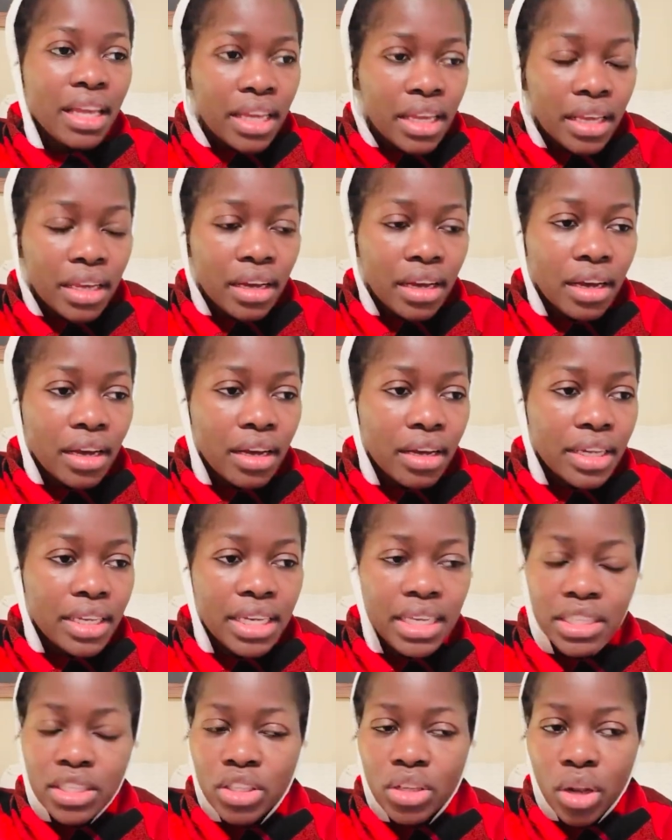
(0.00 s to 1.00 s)

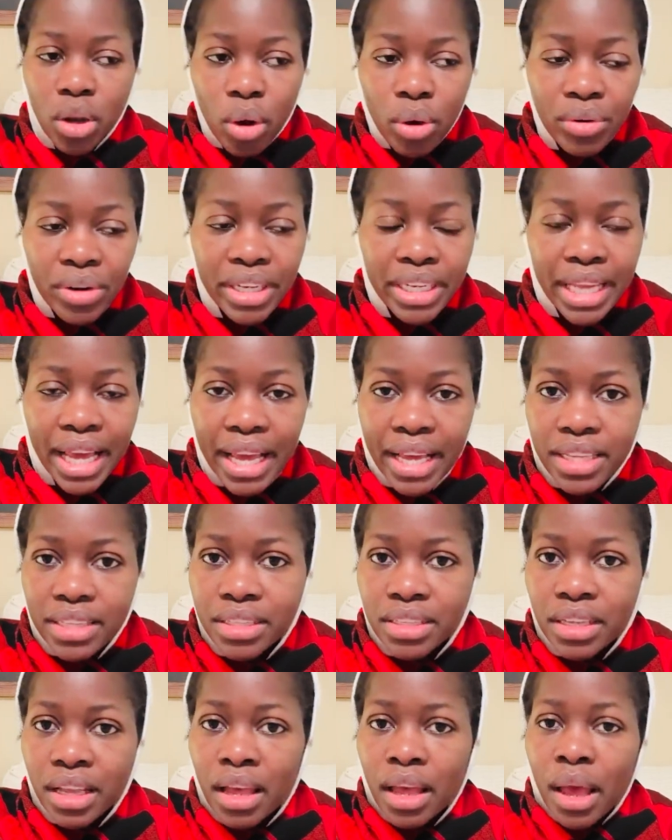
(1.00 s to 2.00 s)
his glory
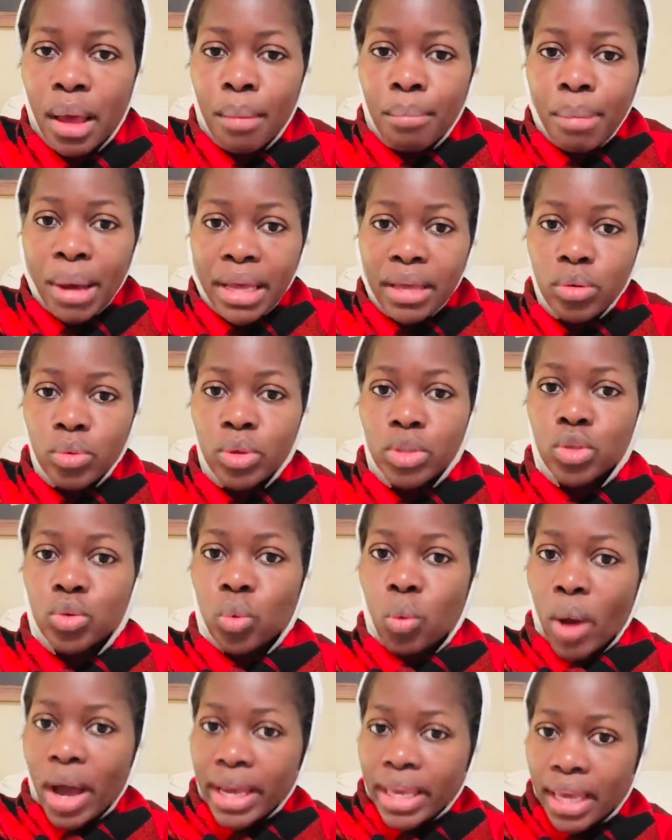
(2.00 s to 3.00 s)
days, but he was
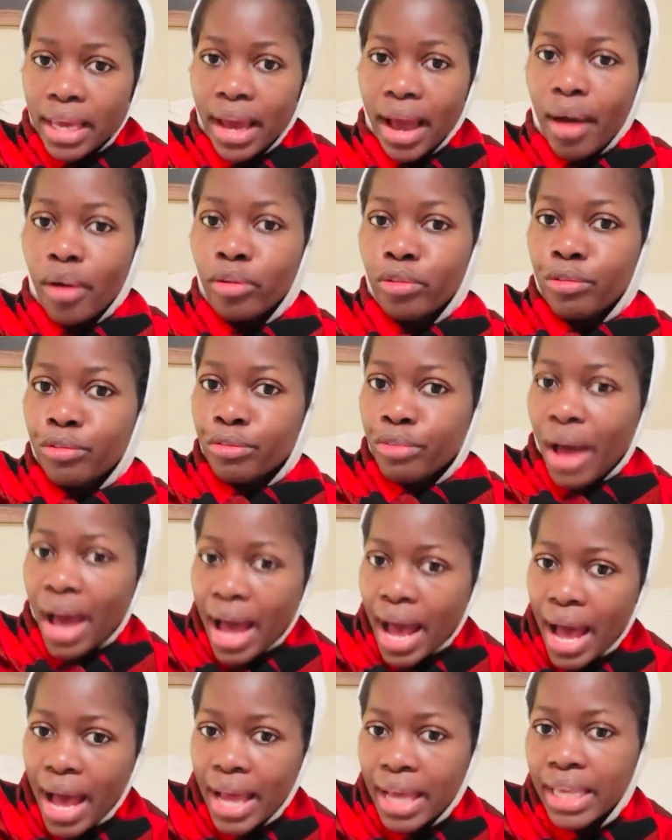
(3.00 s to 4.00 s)
working out
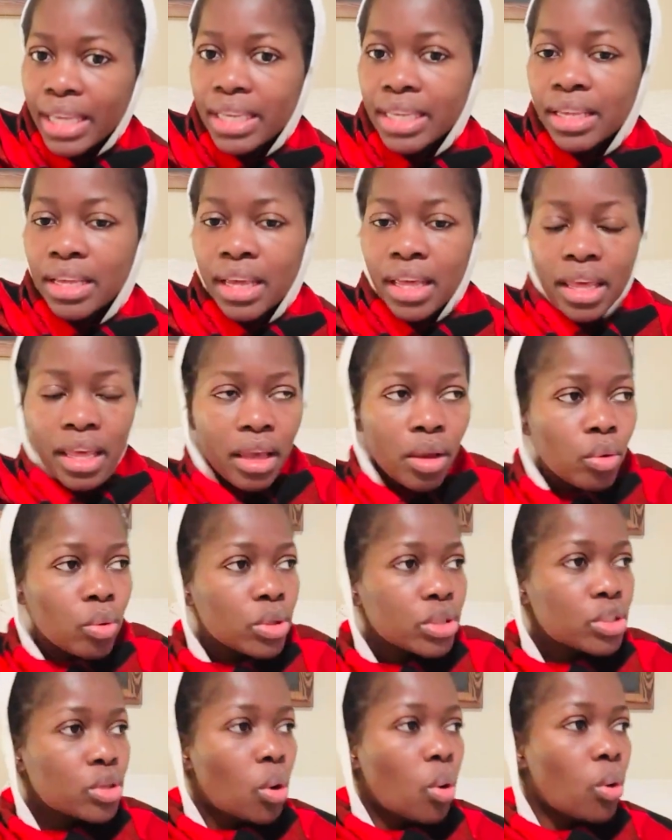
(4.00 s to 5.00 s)
fine. He
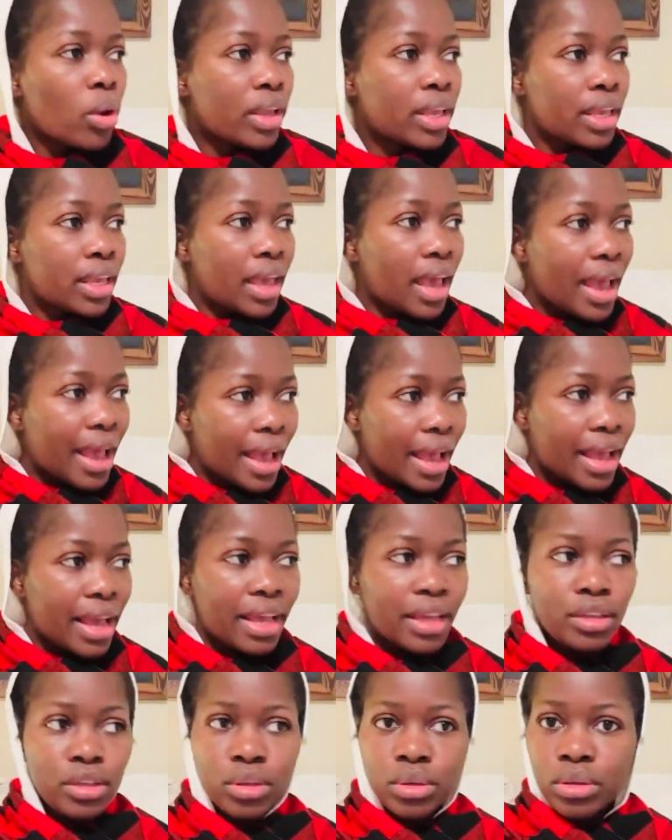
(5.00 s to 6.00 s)
was
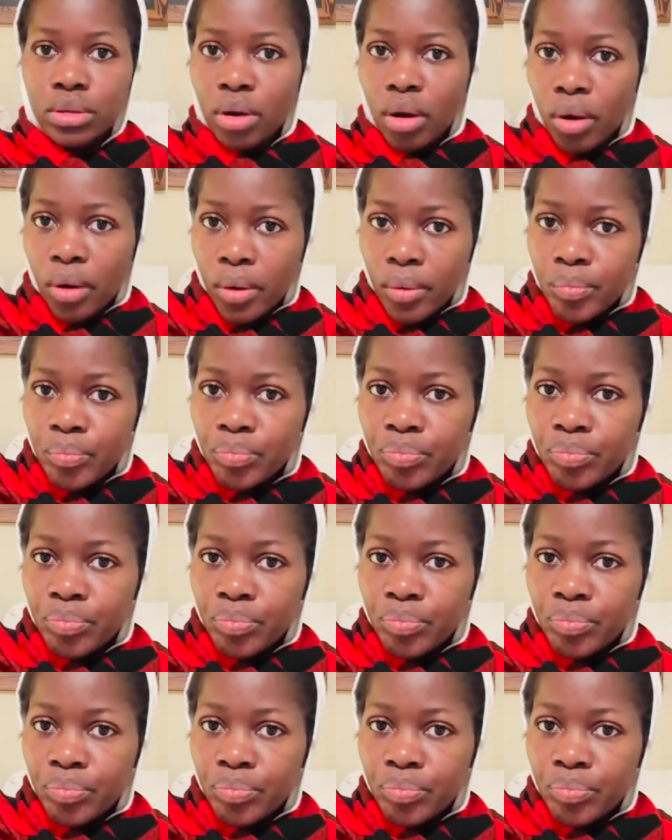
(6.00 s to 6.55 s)
okay, you know.